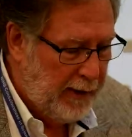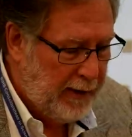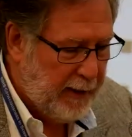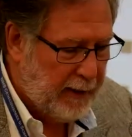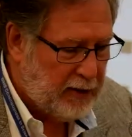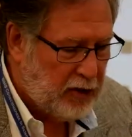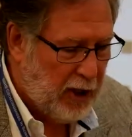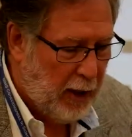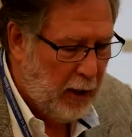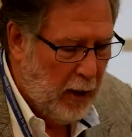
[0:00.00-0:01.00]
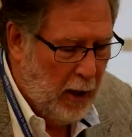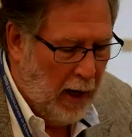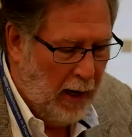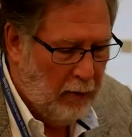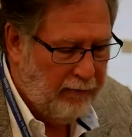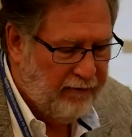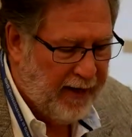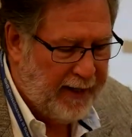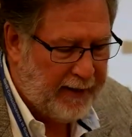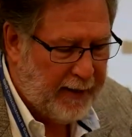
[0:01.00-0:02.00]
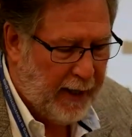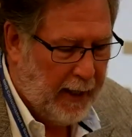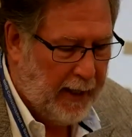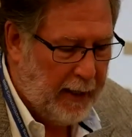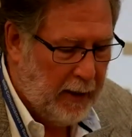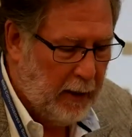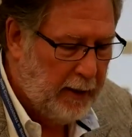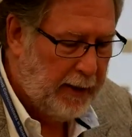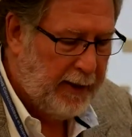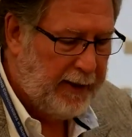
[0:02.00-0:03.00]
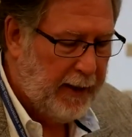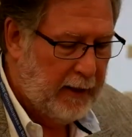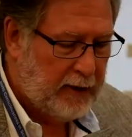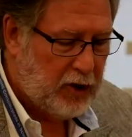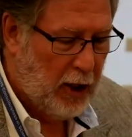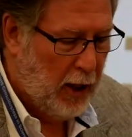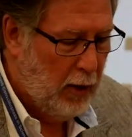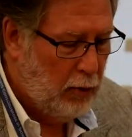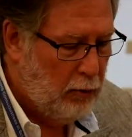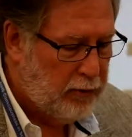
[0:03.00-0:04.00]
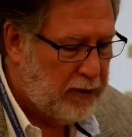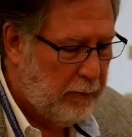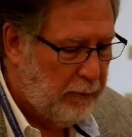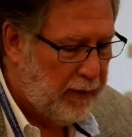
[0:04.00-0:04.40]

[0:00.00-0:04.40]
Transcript: Inayat Shah, how to find God. Inayat Shah, who was a,